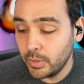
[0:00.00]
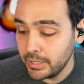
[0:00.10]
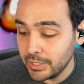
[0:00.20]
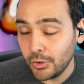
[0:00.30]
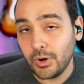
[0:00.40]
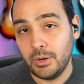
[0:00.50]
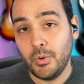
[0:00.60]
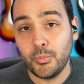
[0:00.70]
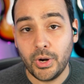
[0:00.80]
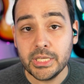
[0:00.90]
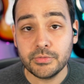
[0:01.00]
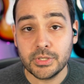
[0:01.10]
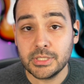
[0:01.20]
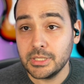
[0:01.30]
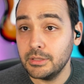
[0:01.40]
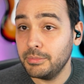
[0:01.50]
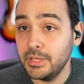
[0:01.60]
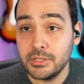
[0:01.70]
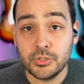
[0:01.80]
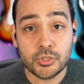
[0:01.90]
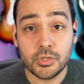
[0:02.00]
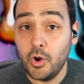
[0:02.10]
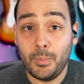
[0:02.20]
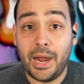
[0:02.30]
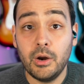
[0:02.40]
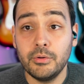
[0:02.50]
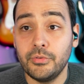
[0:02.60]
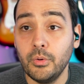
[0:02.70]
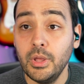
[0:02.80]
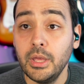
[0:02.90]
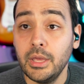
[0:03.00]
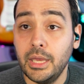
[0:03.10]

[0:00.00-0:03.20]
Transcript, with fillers: What an incredible price for something so powerful.